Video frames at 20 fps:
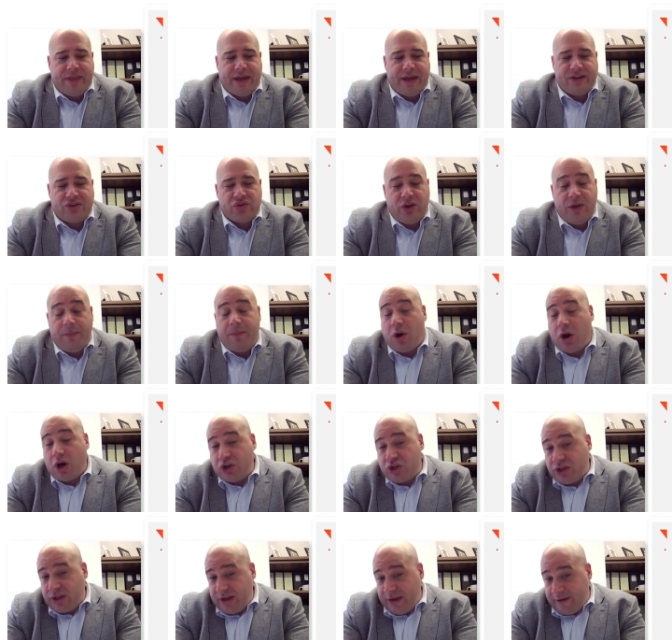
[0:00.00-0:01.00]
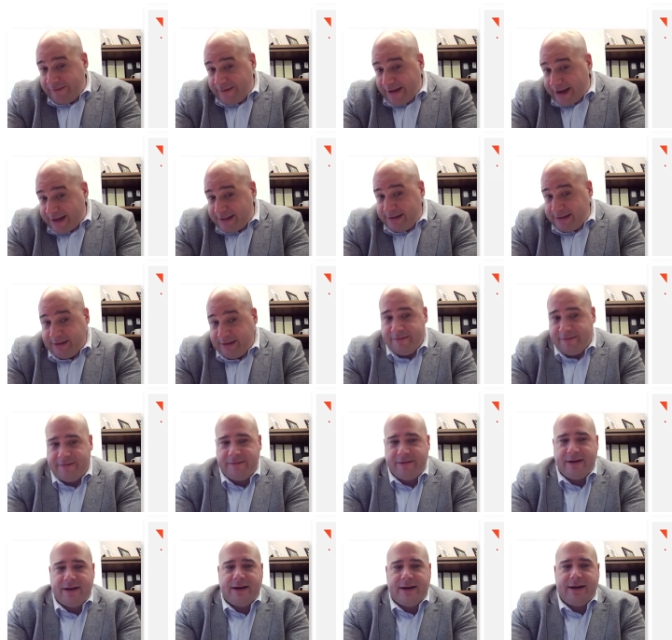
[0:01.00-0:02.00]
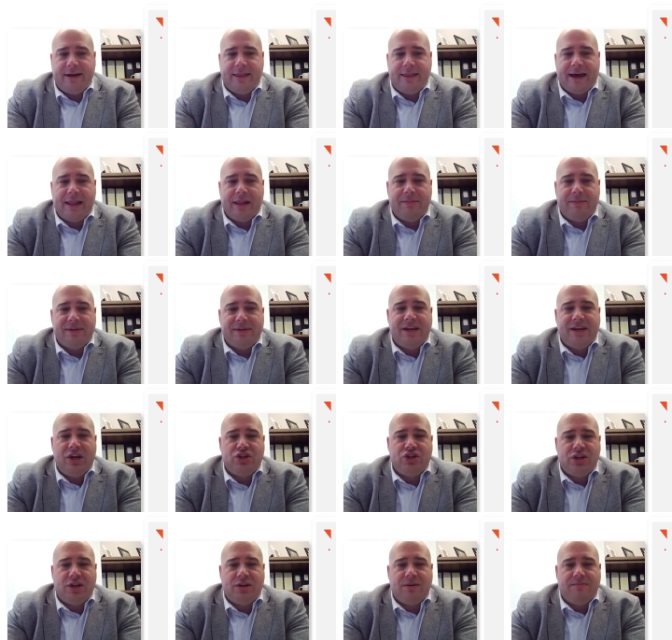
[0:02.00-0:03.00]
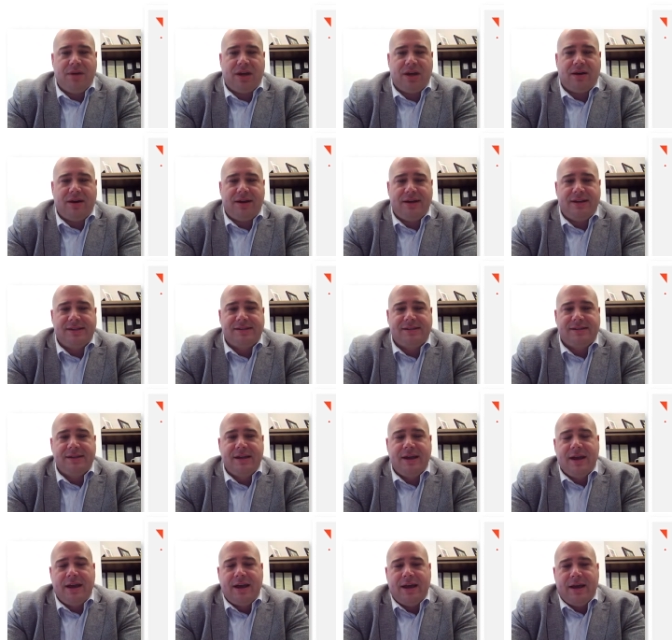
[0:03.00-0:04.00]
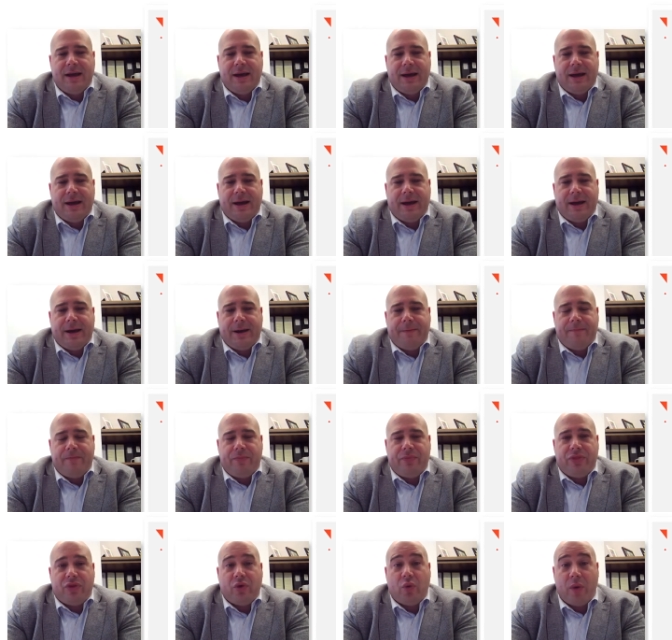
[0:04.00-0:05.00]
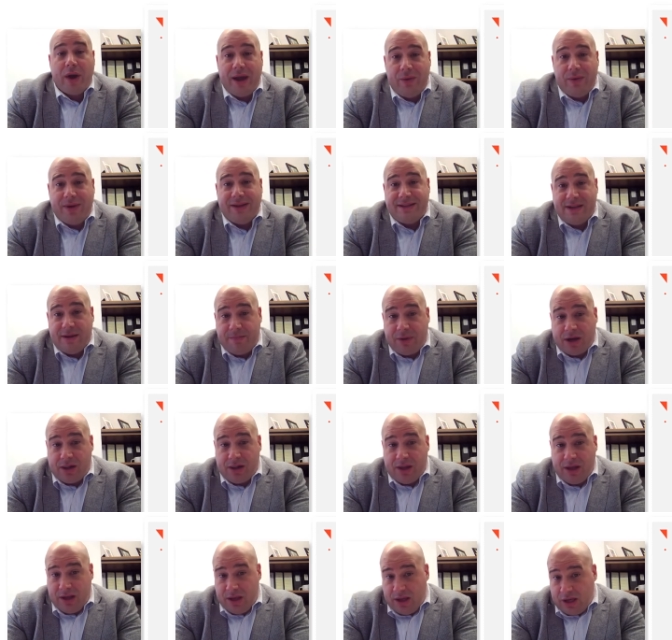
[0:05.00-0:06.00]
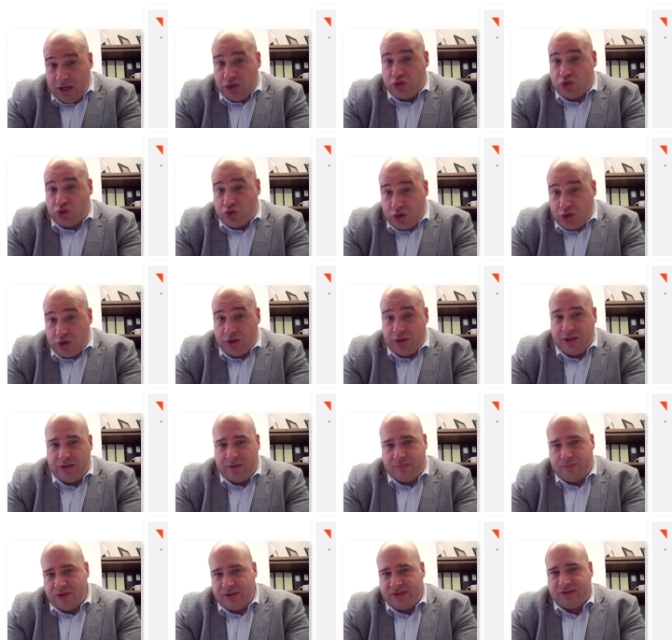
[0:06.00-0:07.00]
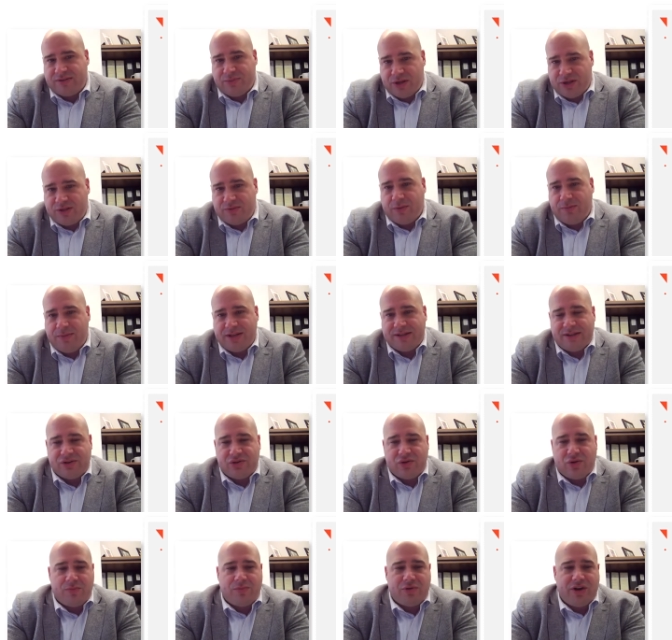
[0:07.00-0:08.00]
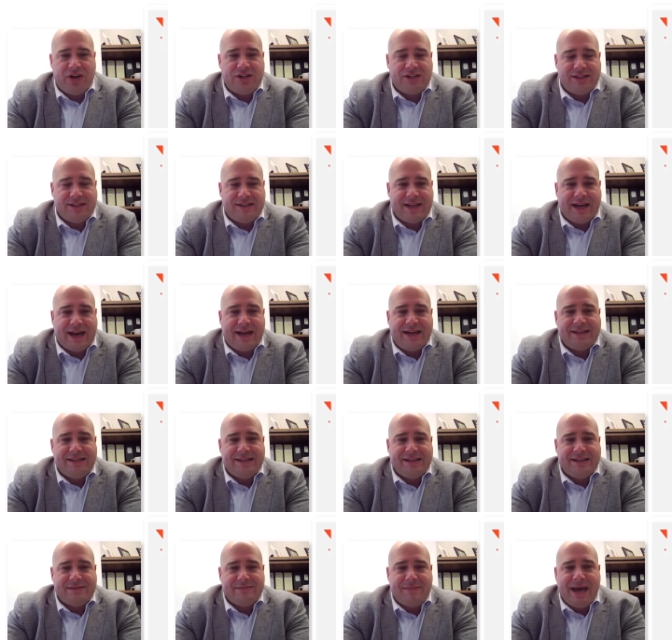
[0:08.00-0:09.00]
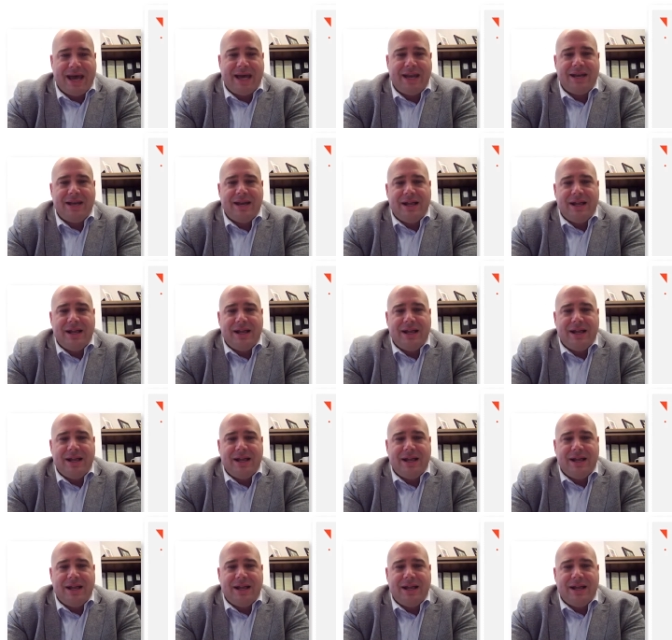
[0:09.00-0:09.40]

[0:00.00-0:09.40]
it's only partially effective, that limitation, because the way we typically ensure that the principal business corporation status is met